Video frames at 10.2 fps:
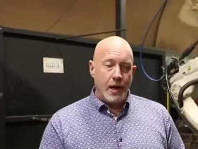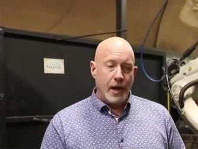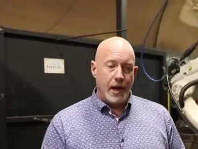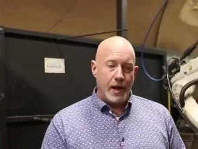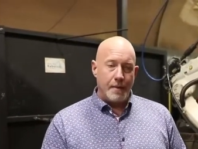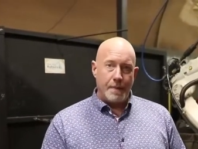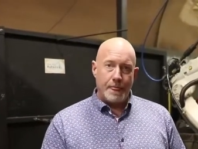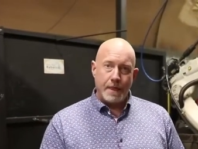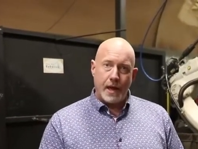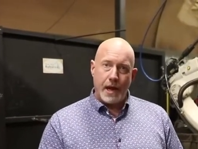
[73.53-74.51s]
And
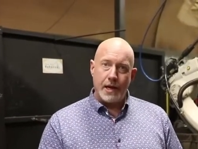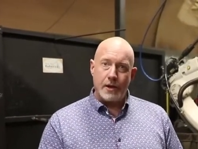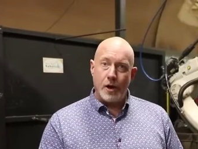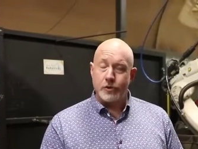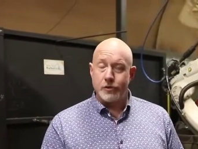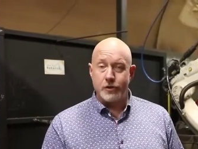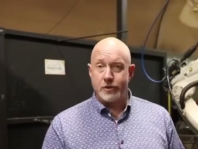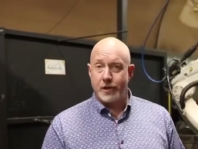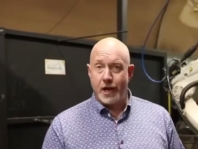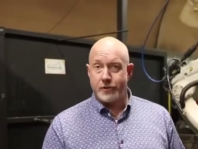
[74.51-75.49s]
it also
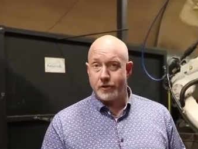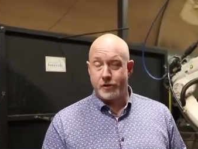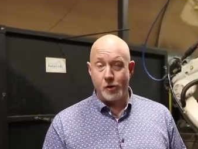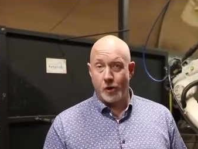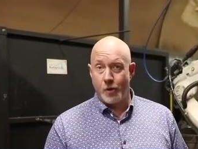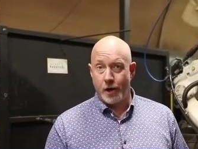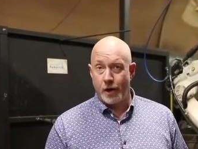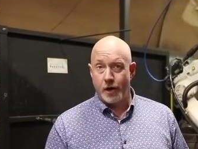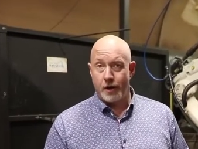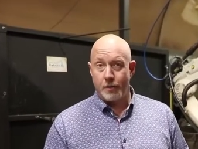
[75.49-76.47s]
just allows us to do it
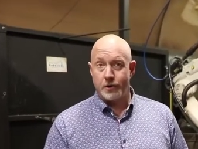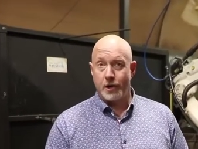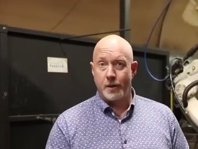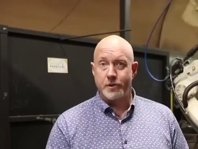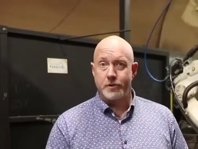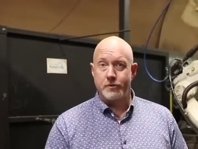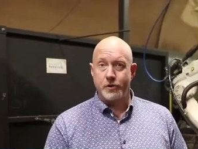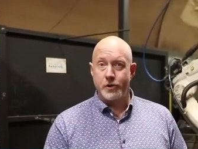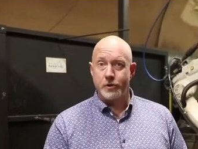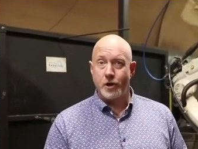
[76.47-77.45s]
quicker, which helps us to
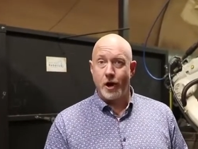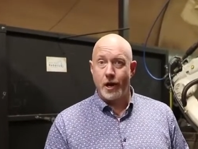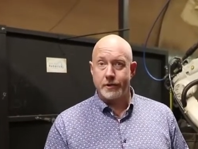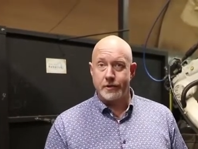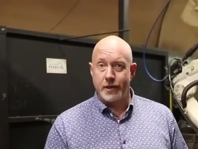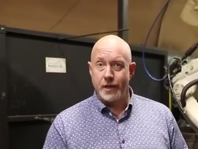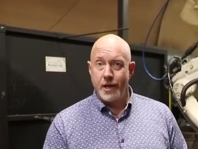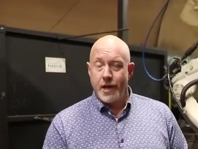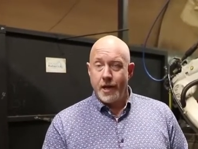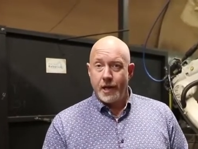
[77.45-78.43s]
reduce costs and
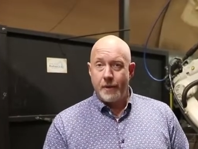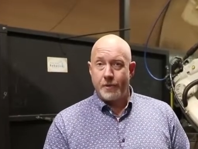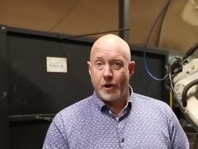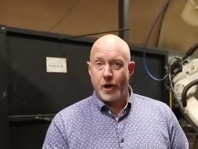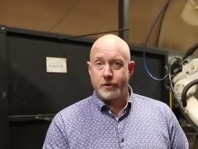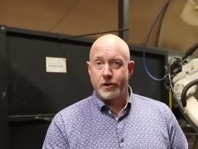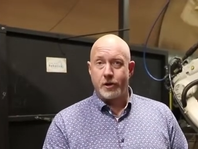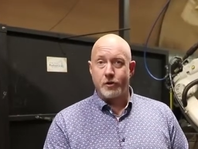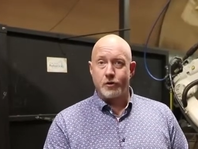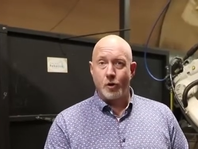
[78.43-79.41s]
keep the costs
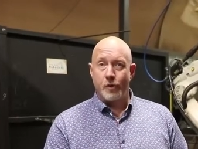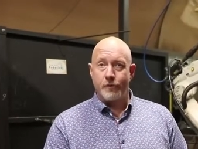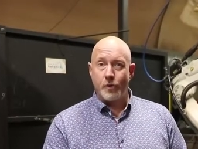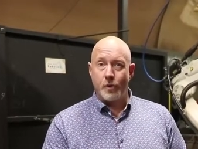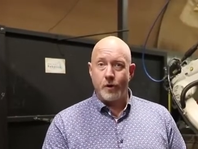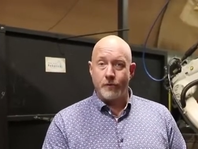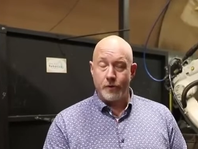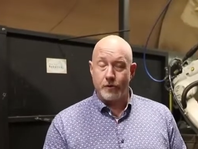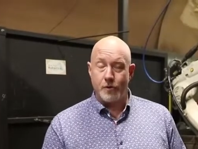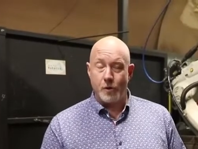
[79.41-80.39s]
under control for
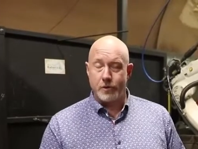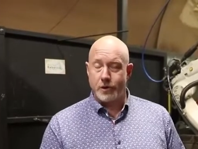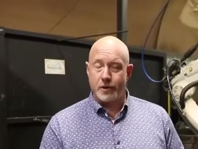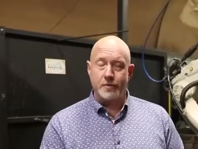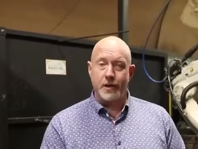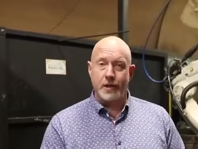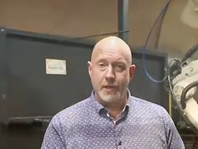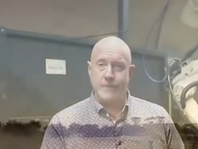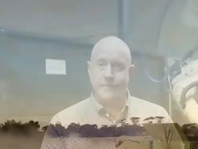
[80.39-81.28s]
the growers ultimately.